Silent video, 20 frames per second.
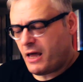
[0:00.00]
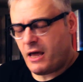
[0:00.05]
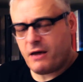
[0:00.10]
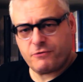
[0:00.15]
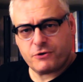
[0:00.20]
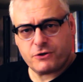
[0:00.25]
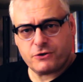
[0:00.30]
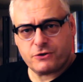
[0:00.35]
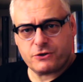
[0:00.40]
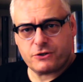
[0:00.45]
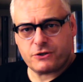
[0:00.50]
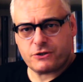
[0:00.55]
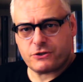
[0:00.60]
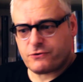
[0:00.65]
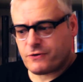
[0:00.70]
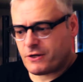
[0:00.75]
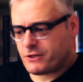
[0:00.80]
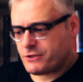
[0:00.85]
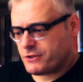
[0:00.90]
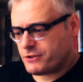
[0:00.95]
Evans
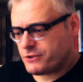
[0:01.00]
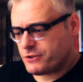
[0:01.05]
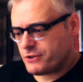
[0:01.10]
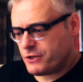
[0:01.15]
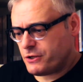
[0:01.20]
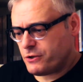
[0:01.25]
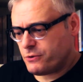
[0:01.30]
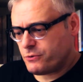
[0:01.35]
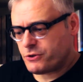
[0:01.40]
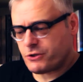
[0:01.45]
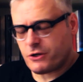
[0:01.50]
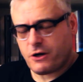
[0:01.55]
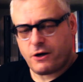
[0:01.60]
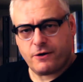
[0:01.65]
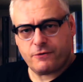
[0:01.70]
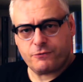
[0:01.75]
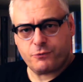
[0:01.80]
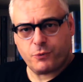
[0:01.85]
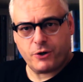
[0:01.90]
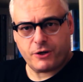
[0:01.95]
stresses the use
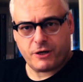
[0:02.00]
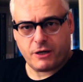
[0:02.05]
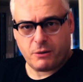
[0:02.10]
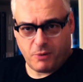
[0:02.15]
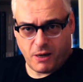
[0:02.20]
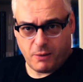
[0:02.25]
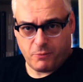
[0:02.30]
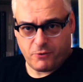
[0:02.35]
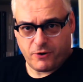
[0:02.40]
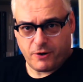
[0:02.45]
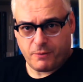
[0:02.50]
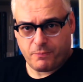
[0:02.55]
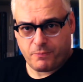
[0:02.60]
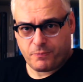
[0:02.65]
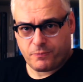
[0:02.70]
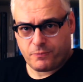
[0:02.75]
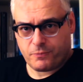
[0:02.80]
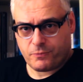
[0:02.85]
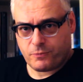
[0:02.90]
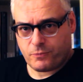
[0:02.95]
of working memory.
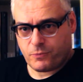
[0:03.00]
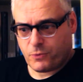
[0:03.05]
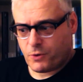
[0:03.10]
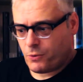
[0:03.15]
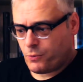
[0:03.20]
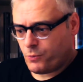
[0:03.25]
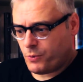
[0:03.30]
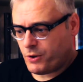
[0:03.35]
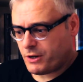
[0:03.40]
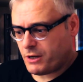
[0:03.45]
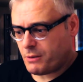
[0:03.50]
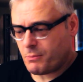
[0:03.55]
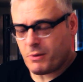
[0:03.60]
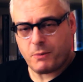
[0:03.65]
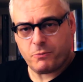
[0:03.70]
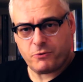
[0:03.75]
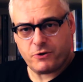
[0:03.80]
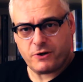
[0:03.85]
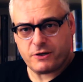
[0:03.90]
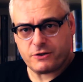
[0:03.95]
Working
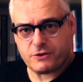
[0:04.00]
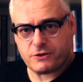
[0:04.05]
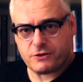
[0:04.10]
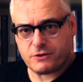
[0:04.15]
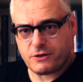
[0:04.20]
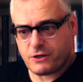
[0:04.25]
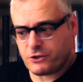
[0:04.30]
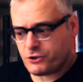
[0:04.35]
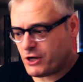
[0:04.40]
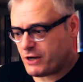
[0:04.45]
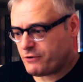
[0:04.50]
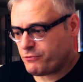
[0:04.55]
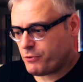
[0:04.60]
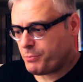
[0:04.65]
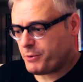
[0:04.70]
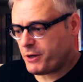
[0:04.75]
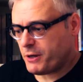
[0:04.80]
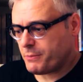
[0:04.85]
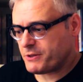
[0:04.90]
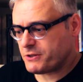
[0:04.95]
memory is a
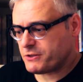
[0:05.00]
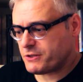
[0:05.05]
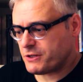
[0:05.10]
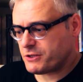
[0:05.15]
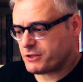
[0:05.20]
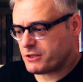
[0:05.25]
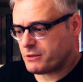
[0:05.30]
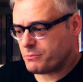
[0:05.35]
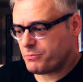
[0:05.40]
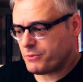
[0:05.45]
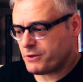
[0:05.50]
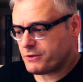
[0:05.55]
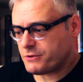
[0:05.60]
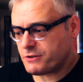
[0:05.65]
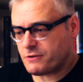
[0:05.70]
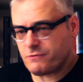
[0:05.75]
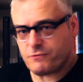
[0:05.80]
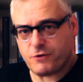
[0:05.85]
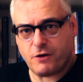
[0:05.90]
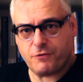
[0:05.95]
general purpose system
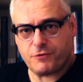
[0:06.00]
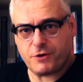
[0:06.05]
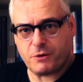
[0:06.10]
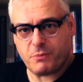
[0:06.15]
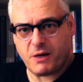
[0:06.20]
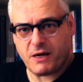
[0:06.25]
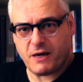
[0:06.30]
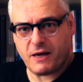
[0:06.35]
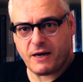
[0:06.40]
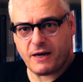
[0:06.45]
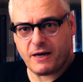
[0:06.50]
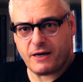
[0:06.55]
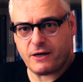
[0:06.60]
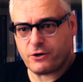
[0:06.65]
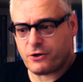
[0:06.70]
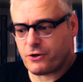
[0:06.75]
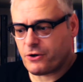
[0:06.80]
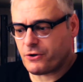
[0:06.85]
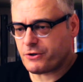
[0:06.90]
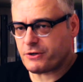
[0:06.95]
that's involved in many
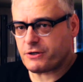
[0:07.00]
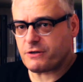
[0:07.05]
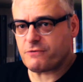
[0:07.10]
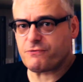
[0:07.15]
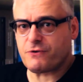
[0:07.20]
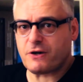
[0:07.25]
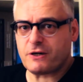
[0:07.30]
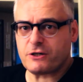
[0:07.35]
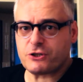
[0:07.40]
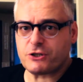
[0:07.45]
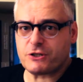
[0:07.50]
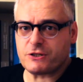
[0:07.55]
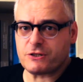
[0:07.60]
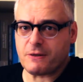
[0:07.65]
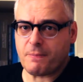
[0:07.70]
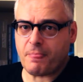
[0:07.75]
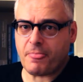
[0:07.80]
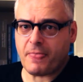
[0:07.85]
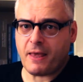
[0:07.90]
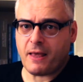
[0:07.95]
higher cognitive
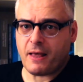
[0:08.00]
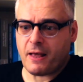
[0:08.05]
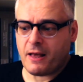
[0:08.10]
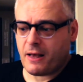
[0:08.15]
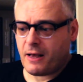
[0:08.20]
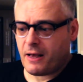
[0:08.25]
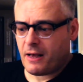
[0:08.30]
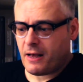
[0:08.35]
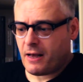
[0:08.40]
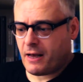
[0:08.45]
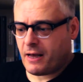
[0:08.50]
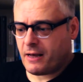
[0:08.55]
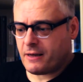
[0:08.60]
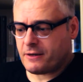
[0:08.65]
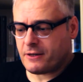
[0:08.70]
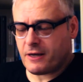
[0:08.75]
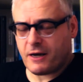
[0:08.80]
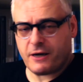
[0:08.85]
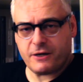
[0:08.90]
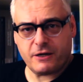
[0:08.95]
functions,
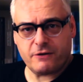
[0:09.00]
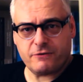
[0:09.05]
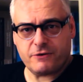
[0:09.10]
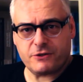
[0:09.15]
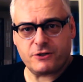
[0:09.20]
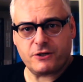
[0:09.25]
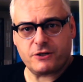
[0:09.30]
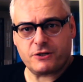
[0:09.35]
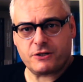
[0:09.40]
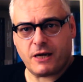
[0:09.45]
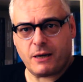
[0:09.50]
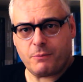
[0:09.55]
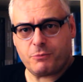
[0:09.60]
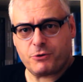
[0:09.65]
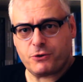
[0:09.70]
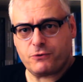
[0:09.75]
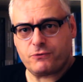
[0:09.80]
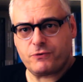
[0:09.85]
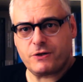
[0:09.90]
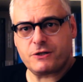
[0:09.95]
and the idea is that
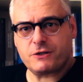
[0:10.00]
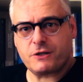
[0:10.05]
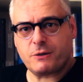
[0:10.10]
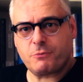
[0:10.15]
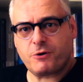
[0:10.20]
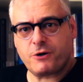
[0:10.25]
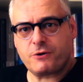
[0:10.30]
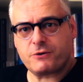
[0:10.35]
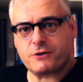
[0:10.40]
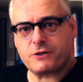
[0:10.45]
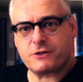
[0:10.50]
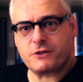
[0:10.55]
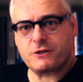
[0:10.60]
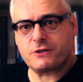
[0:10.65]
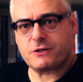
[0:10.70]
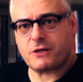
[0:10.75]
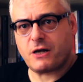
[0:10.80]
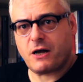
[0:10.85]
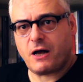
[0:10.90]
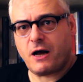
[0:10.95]
type 2 reasoning
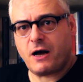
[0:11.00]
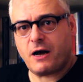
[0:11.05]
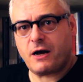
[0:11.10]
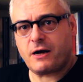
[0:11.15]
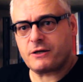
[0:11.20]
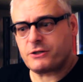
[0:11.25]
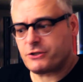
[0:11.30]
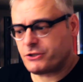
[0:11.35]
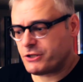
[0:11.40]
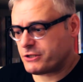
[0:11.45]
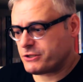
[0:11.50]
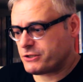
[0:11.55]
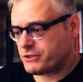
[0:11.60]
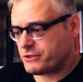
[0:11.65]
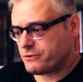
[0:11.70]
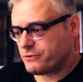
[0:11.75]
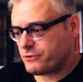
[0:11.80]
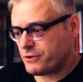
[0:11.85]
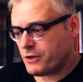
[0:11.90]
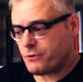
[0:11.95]
processors are
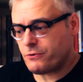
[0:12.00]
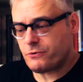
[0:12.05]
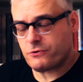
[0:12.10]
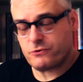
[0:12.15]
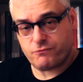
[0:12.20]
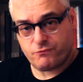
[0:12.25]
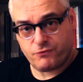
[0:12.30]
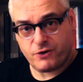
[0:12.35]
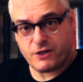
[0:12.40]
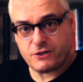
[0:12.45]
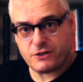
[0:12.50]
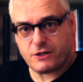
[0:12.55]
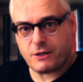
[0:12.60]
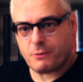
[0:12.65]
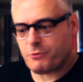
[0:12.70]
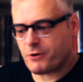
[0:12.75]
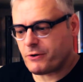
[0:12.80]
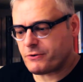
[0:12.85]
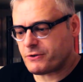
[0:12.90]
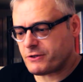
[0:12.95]
just those
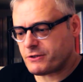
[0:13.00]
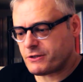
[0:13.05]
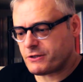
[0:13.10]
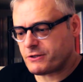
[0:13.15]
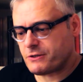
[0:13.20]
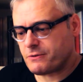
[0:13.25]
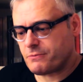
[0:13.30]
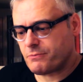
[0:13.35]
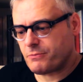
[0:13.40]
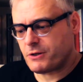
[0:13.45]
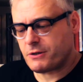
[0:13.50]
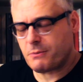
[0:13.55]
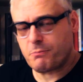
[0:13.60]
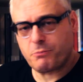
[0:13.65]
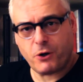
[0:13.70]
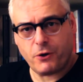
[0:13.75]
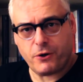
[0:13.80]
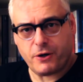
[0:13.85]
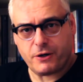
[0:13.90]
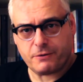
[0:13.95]
reasoning processors that
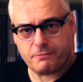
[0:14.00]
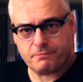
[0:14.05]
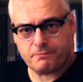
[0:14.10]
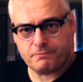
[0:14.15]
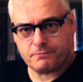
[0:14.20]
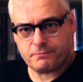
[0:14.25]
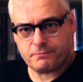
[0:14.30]
employ it.